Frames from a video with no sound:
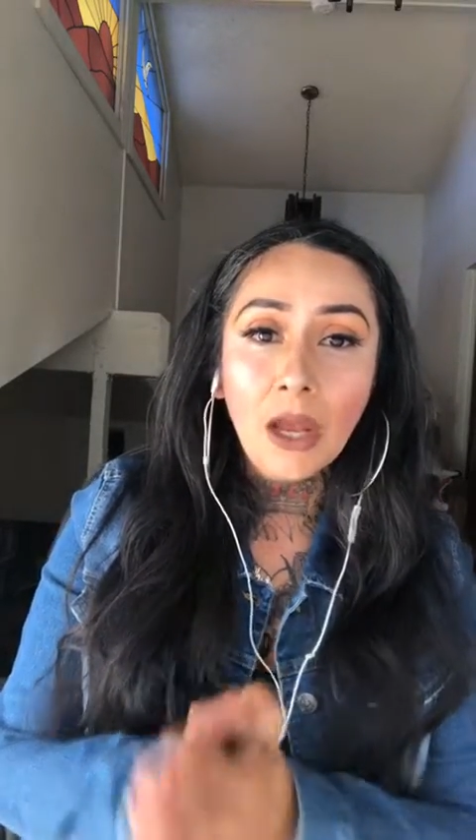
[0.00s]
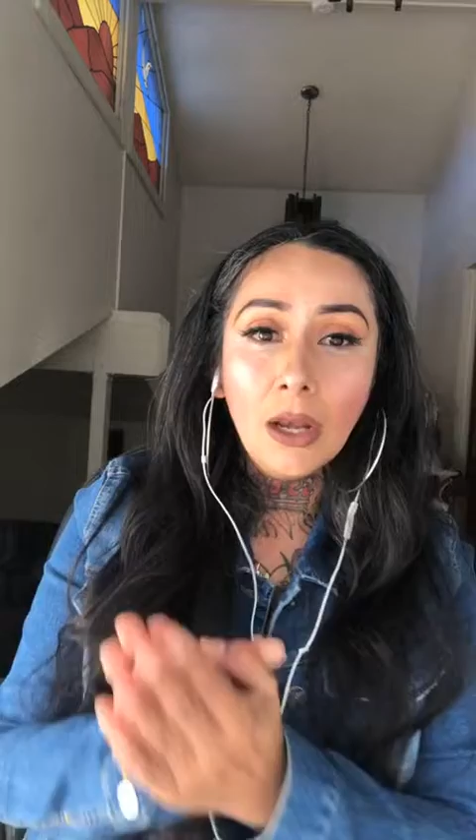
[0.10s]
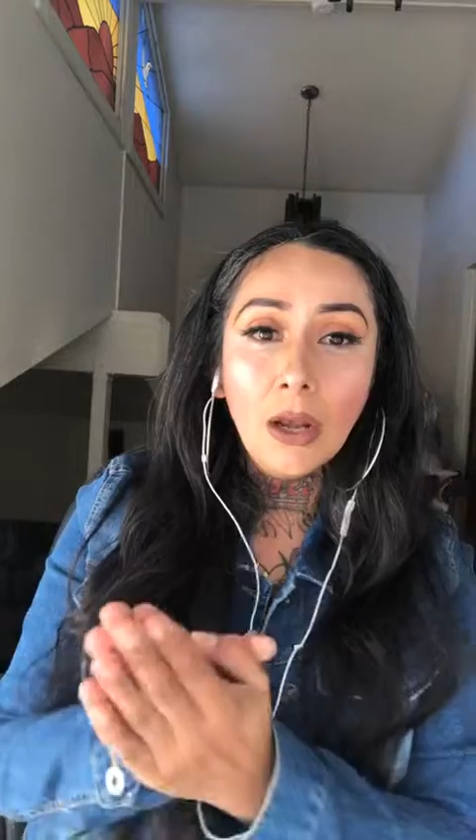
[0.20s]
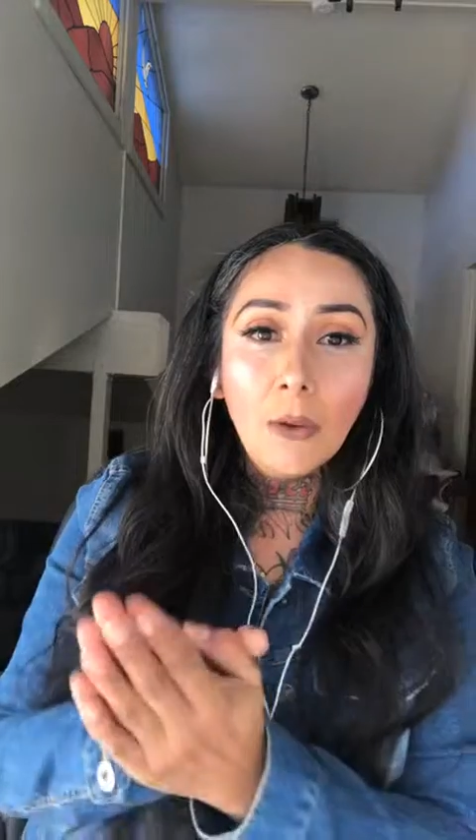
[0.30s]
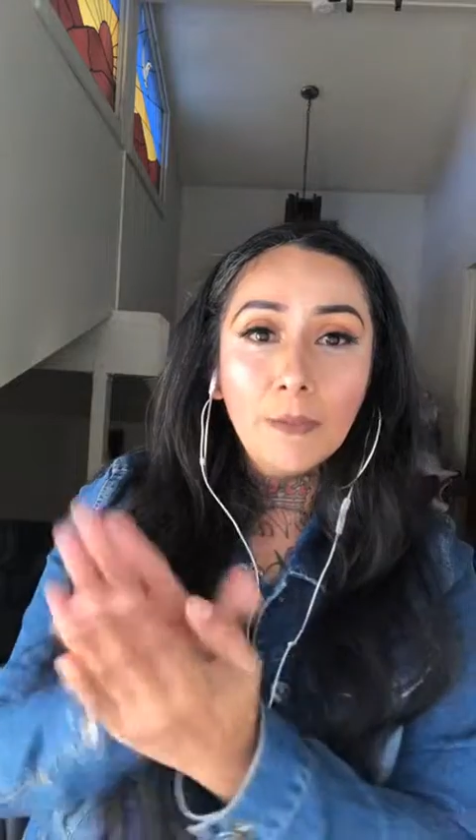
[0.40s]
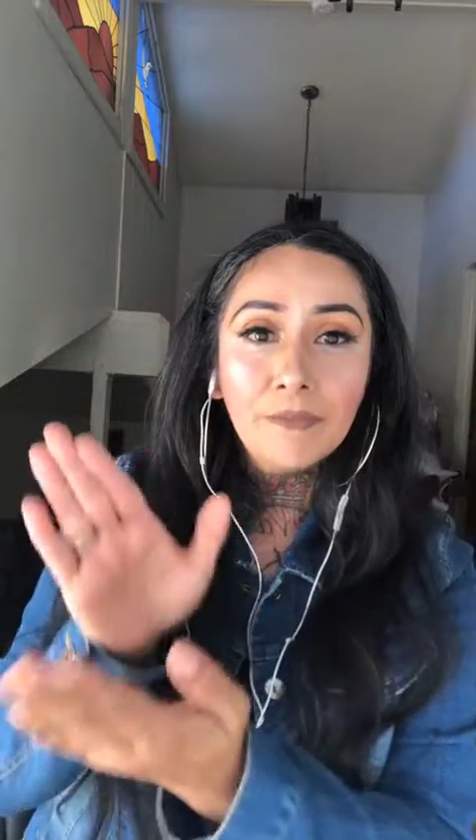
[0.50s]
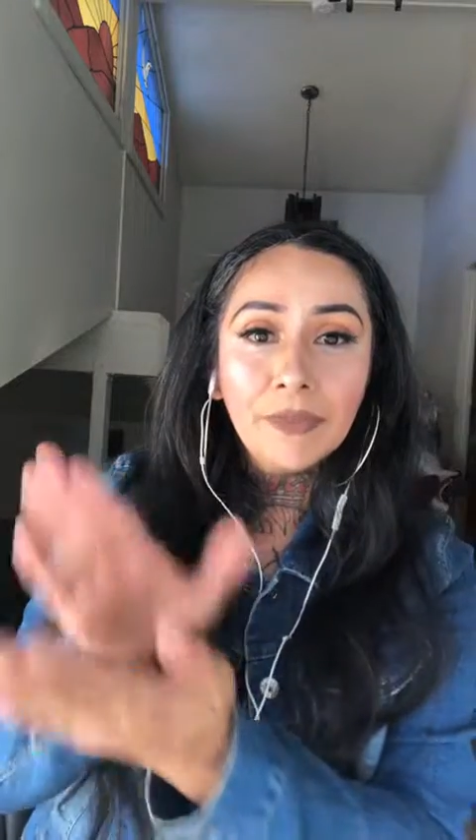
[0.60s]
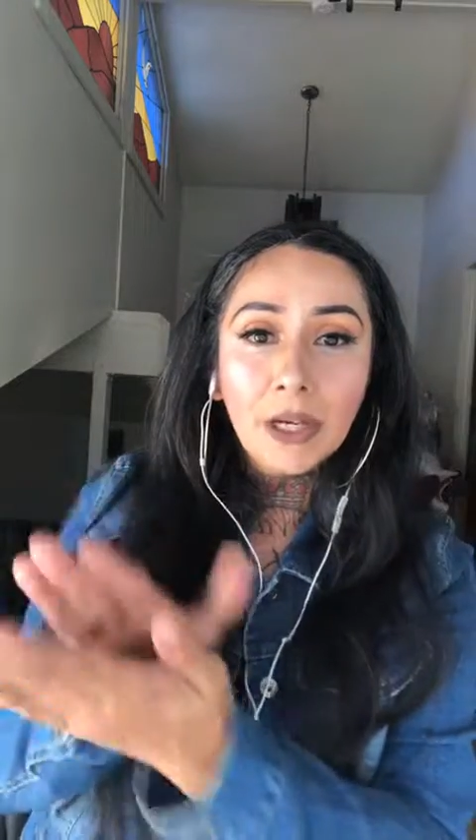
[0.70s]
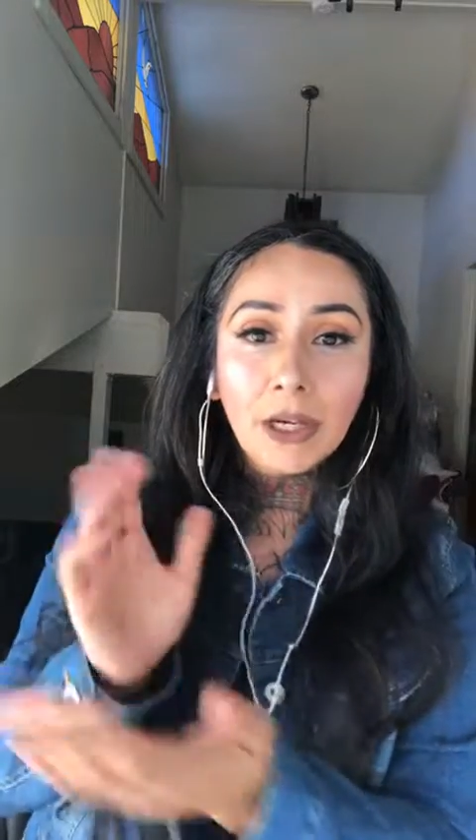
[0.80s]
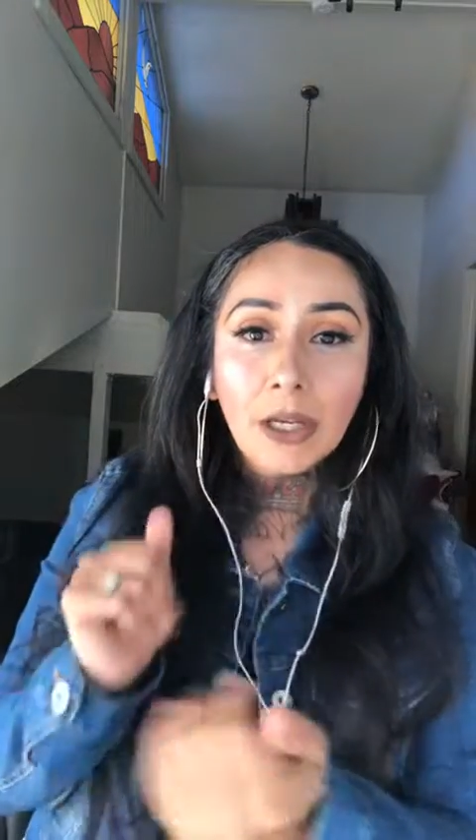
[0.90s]
nope,
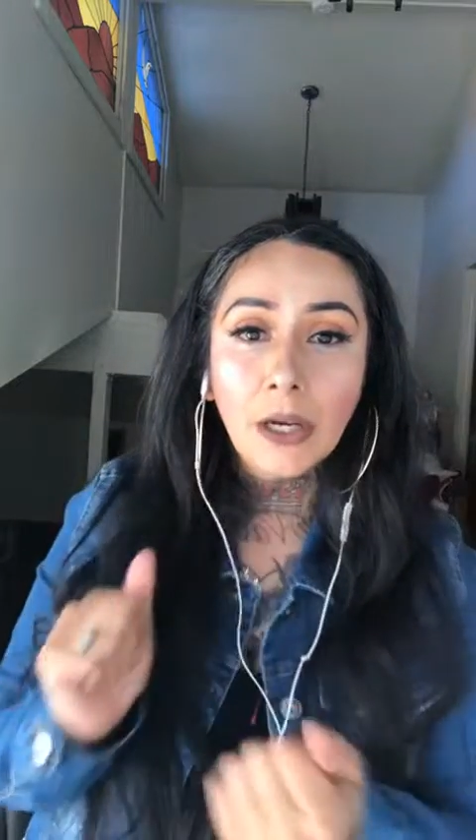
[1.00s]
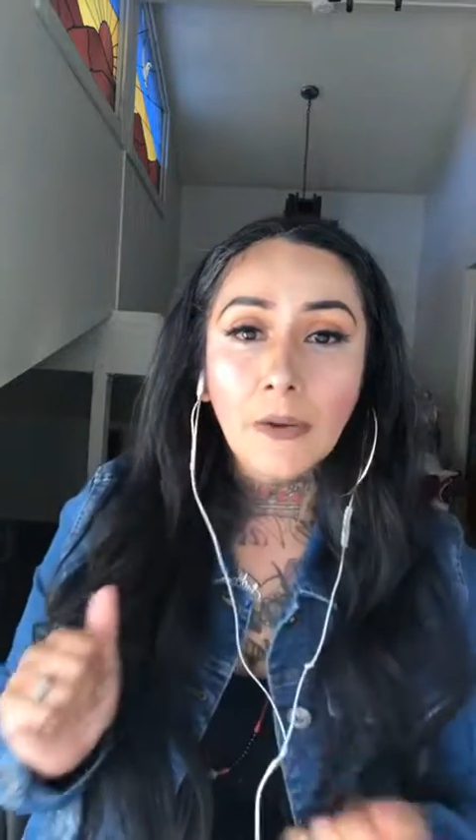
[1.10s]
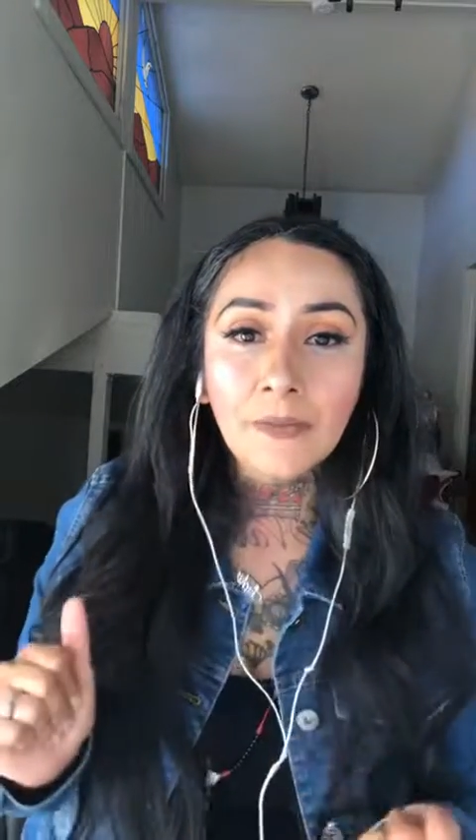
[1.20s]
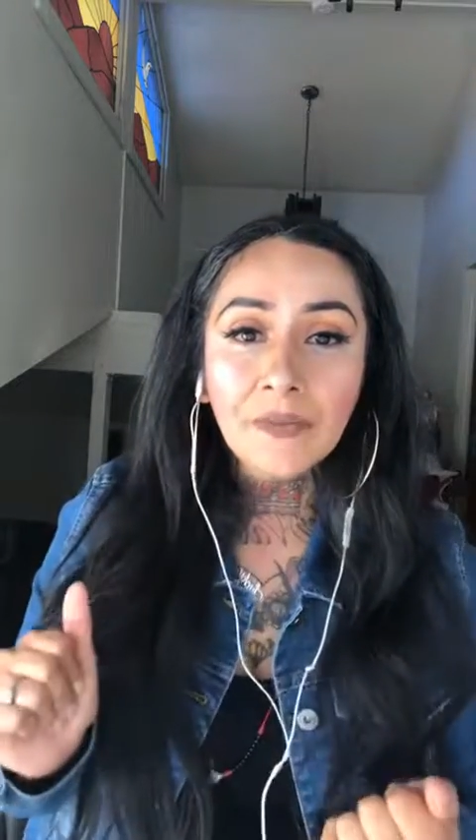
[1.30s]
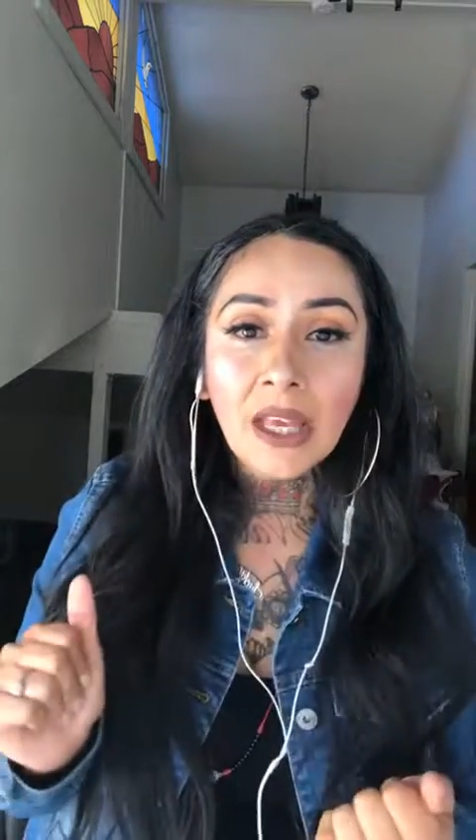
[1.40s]
here you go.